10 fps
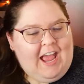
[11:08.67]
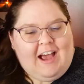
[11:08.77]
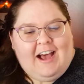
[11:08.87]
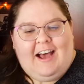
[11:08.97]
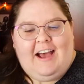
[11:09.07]

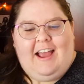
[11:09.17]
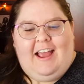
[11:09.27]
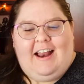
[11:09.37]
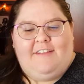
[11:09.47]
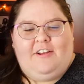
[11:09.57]

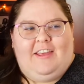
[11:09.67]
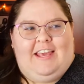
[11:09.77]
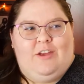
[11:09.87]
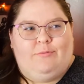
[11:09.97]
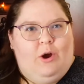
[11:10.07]
and I felt like
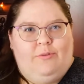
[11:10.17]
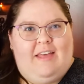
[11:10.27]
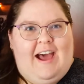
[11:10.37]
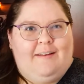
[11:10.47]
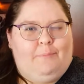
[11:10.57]
he rode
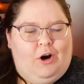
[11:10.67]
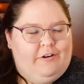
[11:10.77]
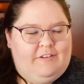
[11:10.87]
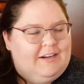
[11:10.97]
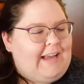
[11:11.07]
that
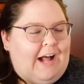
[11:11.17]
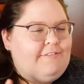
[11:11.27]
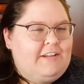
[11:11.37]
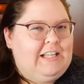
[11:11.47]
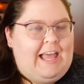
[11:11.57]
perfect
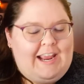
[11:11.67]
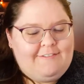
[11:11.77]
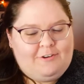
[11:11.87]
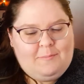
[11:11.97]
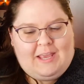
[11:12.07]
alpha line
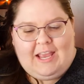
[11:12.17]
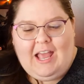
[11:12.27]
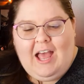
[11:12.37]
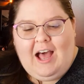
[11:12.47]
for me.